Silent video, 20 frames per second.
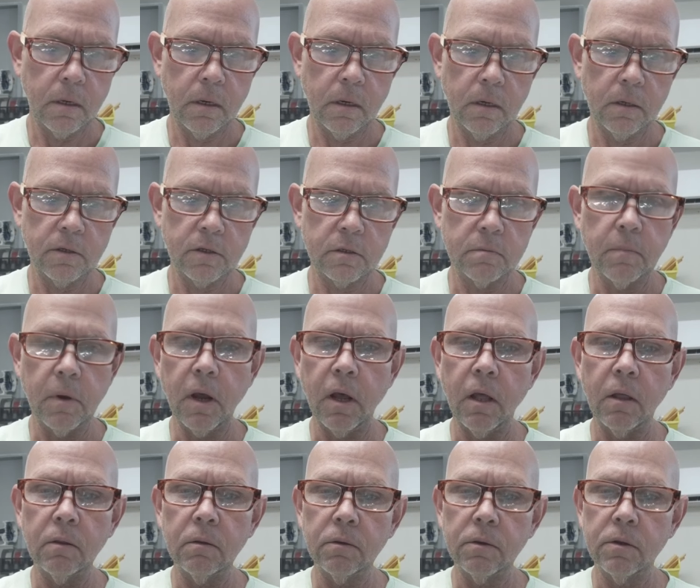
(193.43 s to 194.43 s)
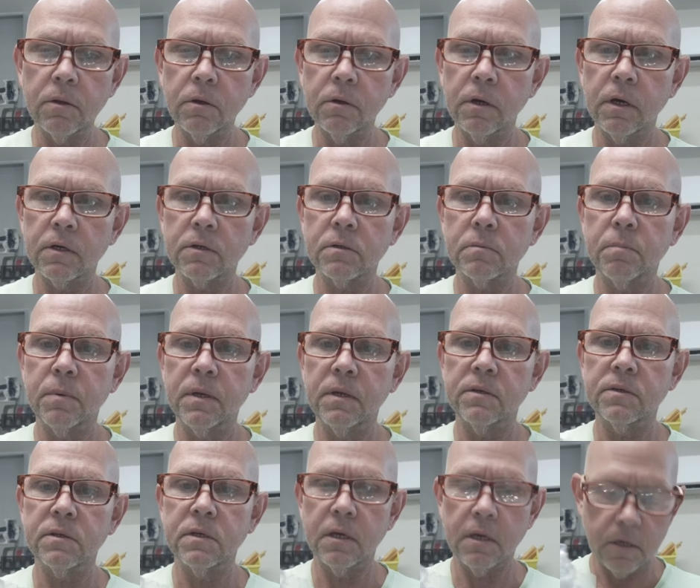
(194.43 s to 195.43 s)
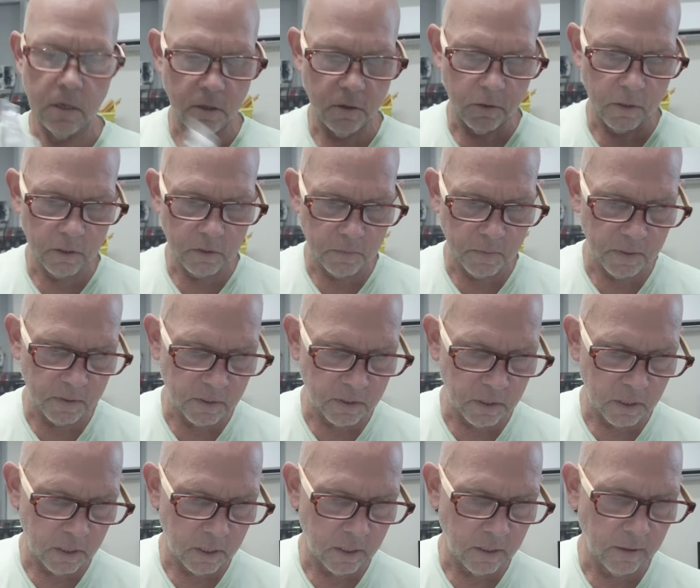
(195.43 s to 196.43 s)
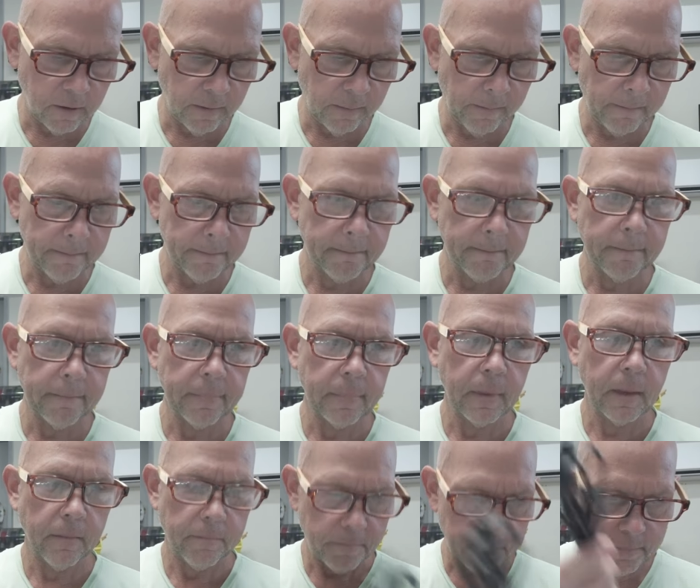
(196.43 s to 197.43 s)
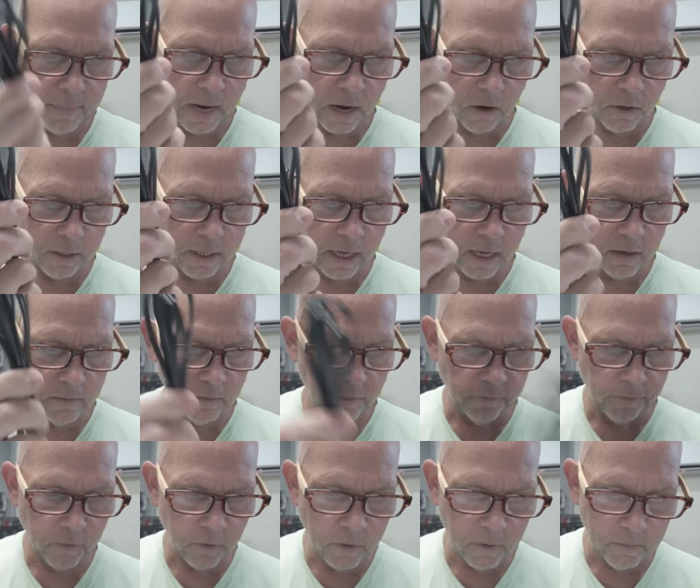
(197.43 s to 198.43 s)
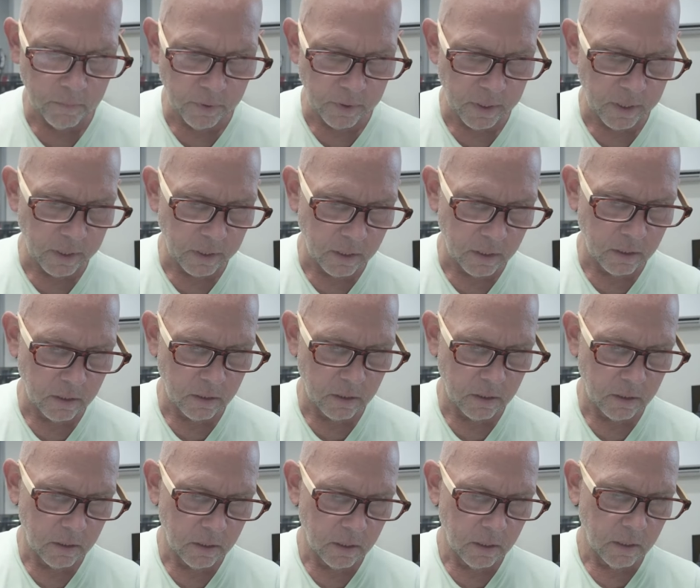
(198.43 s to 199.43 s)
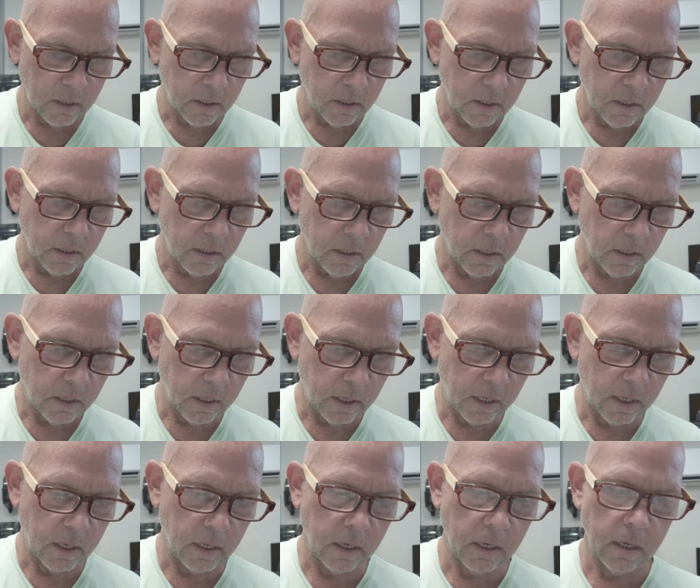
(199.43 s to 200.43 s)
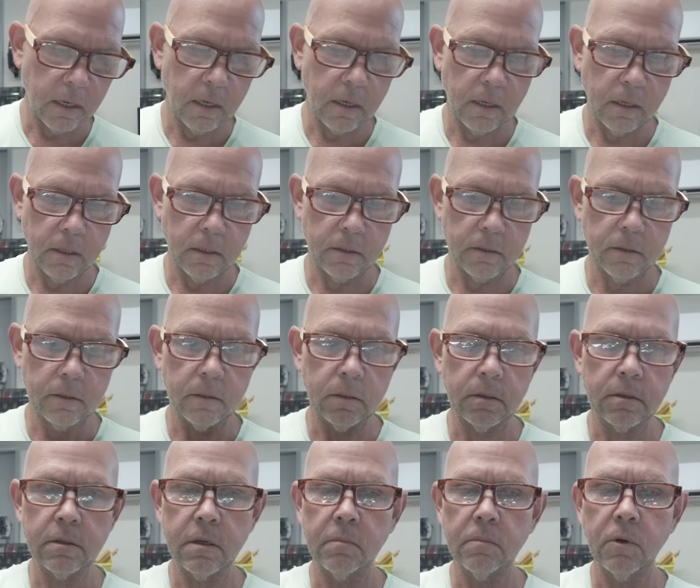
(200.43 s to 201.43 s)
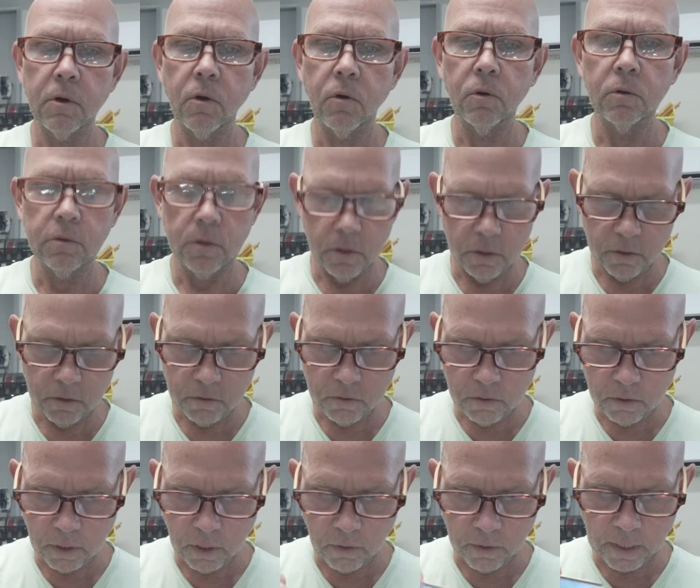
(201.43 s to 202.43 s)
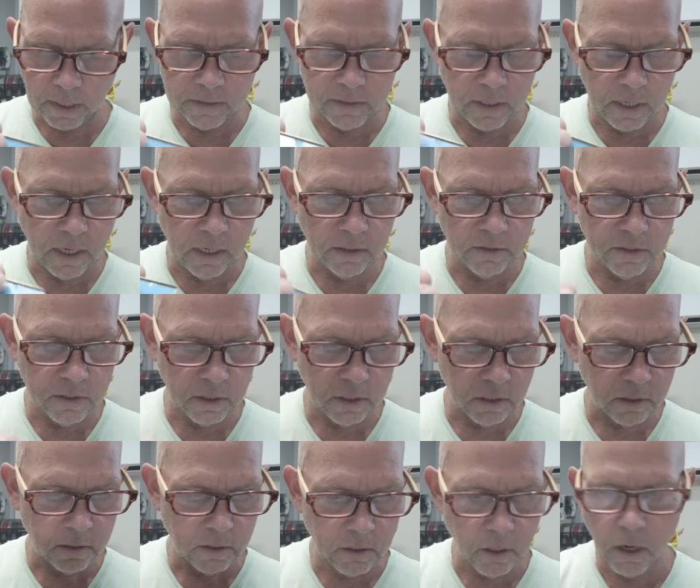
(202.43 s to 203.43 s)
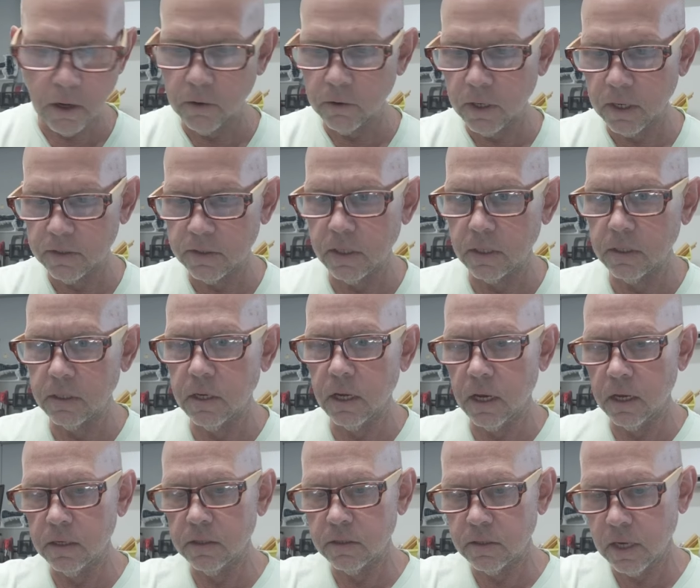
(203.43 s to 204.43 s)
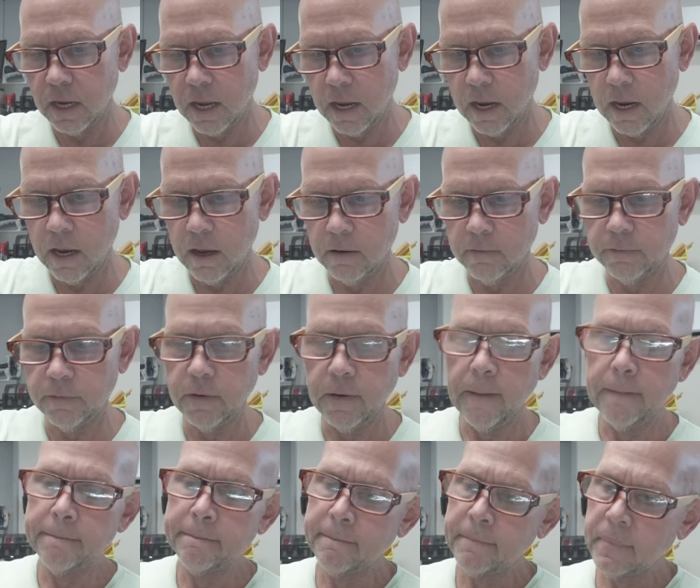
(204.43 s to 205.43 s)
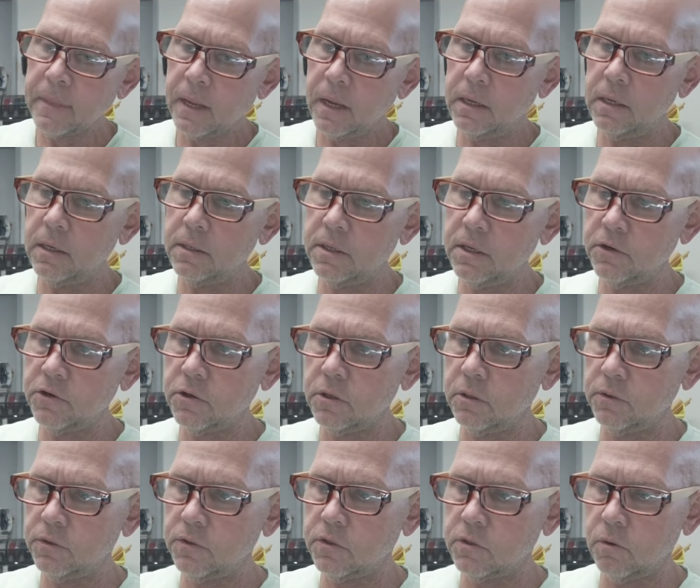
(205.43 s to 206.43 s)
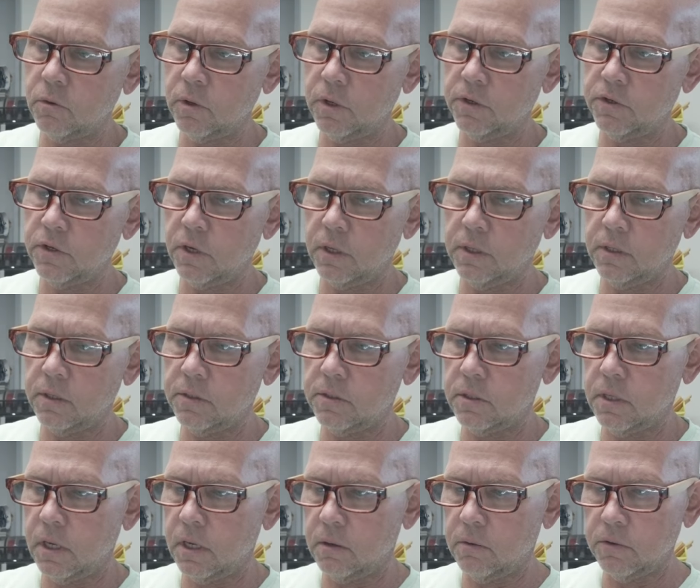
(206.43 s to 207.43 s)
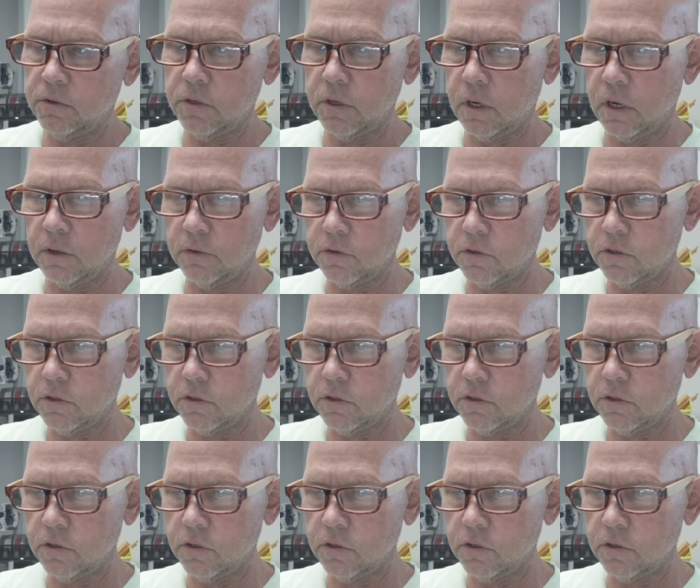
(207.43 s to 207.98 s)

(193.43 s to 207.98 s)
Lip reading: small USB-C to USB-C, power cable for the brick, and some gold dude. Oh, that's a heat sink. Oh, because it does have an additional storage on this thing, which I'll